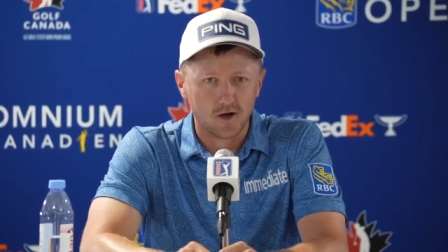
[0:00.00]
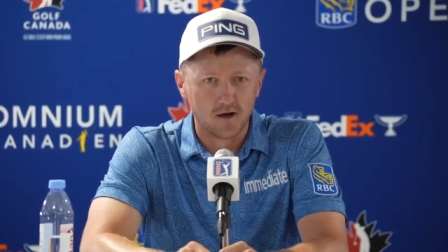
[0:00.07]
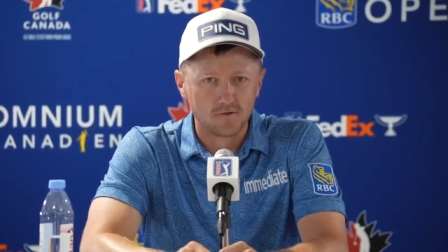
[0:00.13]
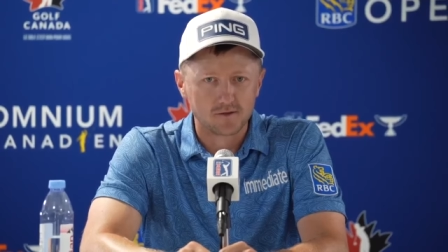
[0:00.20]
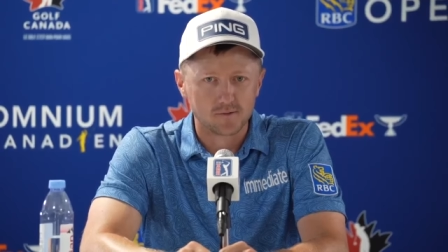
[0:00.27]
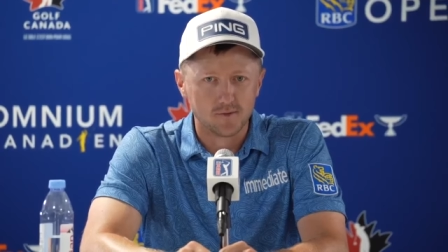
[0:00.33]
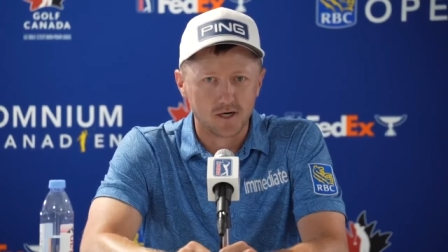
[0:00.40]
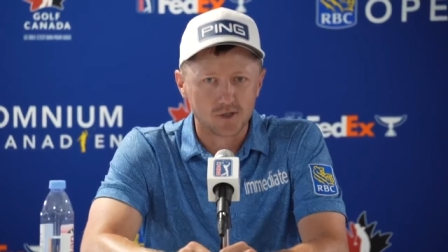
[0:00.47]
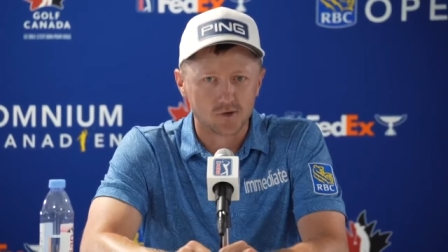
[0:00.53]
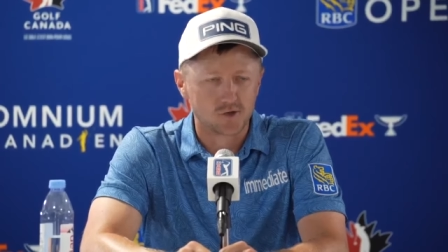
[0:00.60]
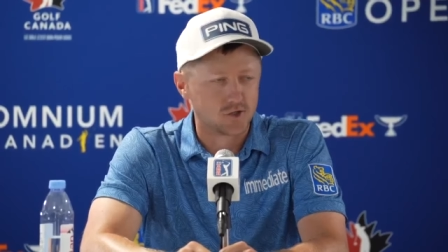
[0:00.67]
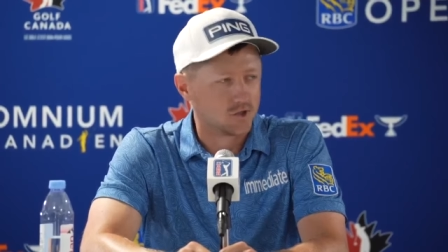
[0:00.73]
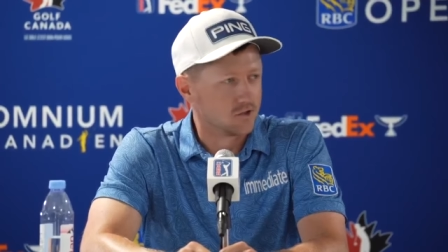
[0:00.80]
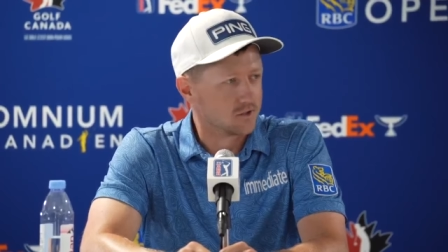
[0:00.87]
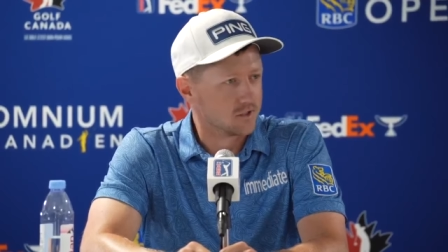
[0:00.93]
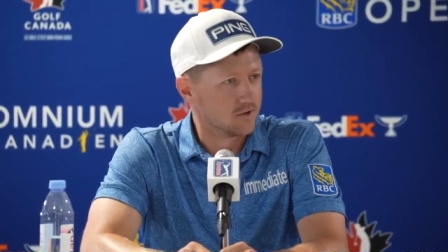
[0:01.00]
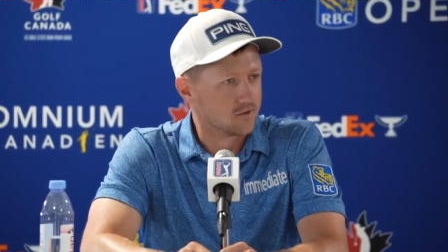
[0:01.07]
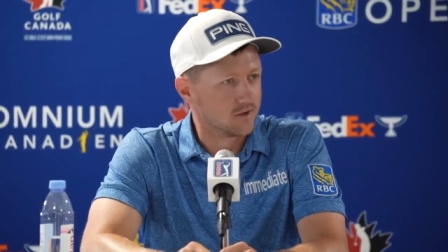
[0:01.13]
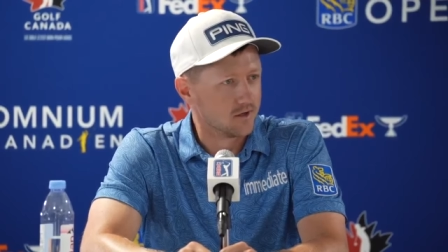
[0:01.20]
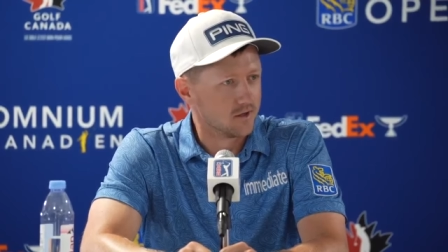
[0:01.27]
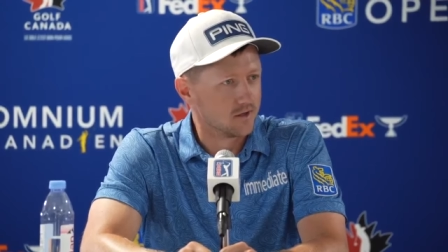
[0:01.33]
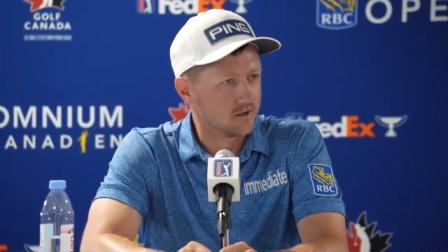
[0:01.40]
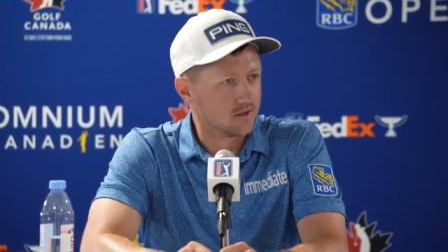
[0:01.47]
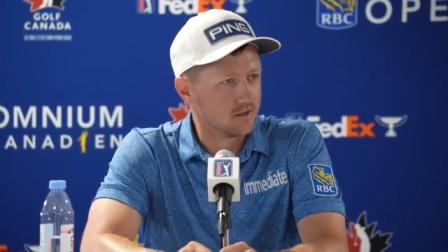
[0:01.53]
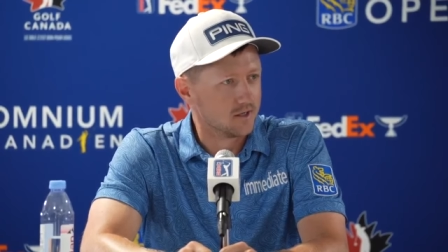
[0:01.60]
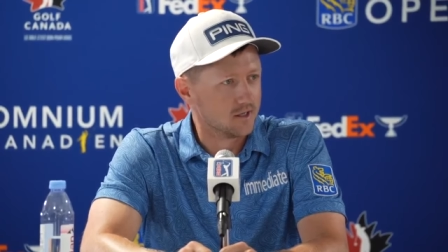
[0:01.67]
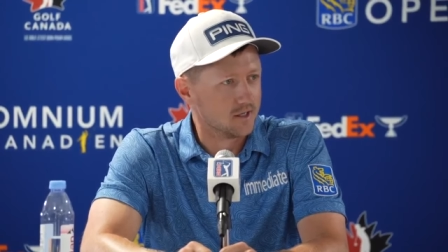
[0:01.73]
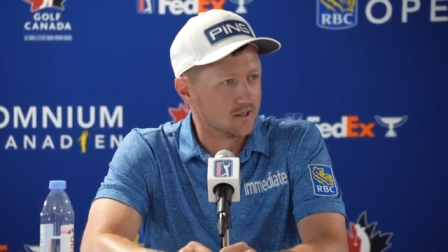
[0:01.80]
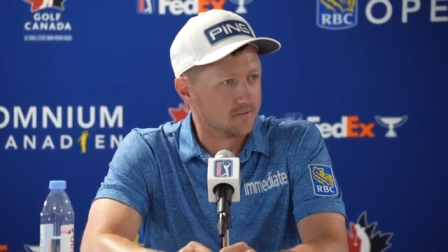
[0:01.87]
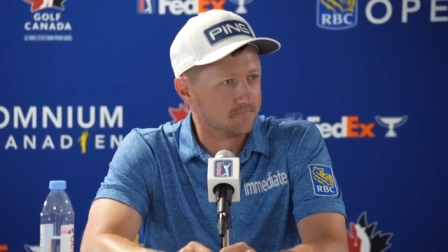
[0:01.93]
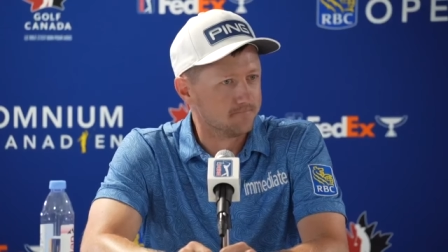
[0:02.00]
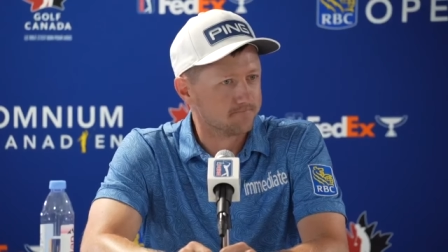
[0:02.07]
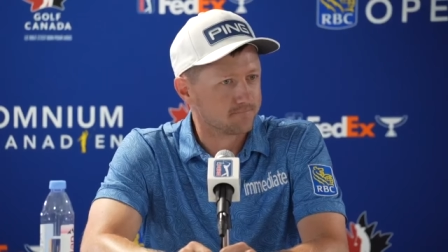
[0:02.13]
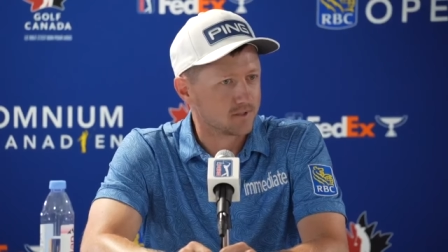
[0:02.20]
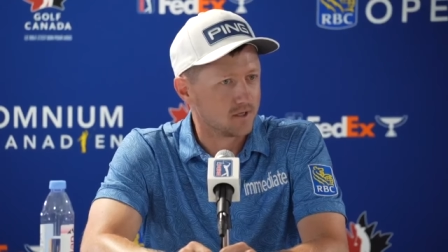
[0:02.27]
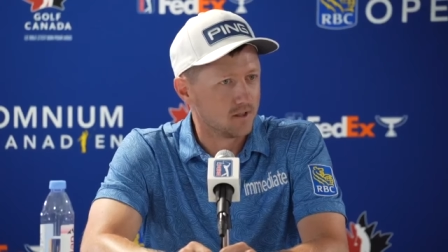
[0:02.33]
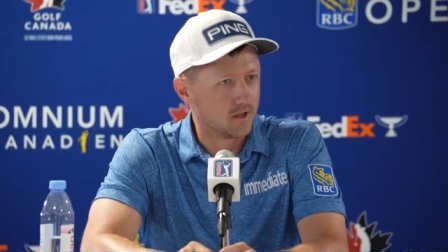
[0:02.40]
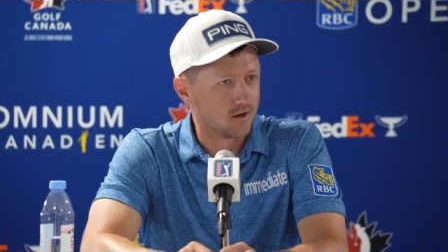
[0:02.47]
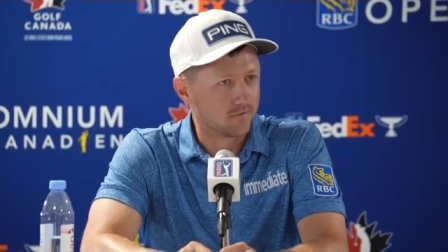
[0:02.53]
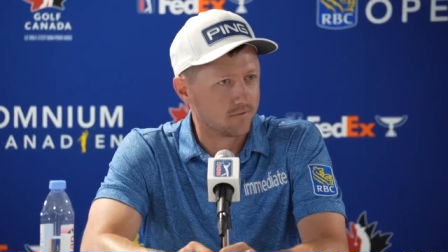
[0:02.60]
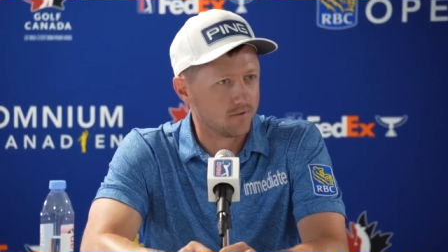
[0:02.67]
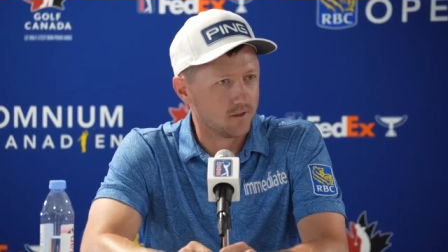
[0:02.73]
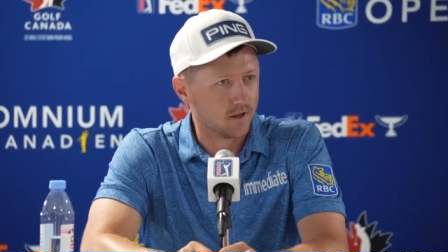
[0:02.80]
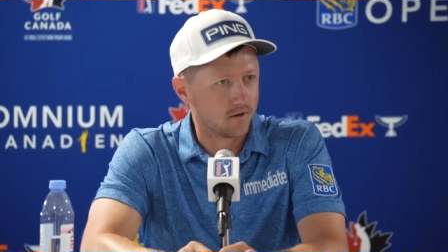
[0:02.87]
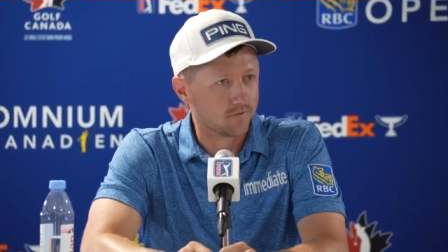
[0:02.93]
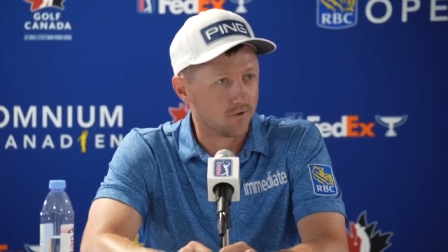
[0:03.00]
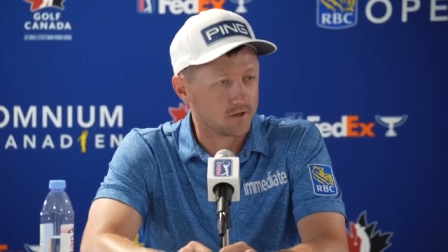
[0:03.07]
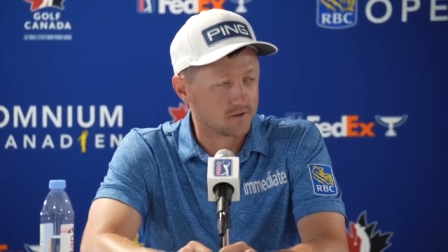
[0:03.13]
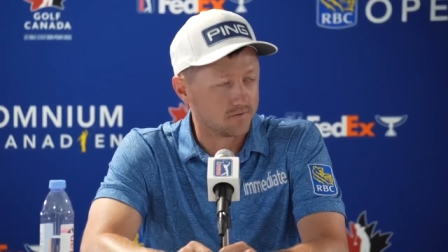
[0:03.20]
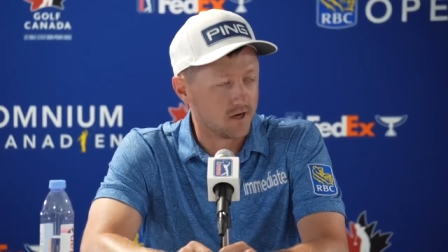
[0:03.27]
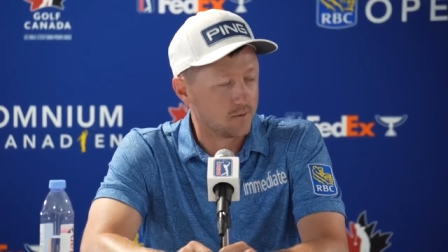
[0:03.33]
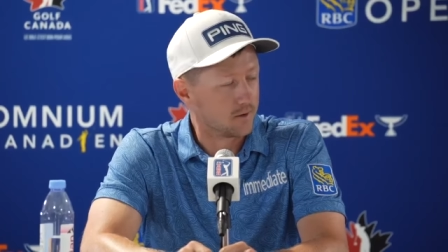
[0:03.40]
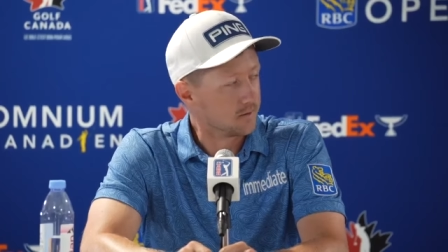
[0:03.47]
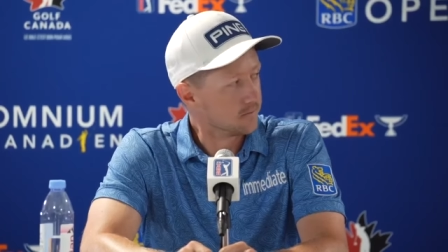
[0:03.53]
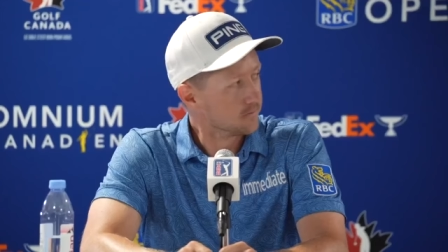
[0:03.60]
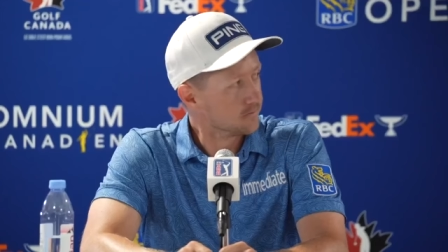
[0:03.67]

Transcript: have some extra cheers out there and a lot of friends and family.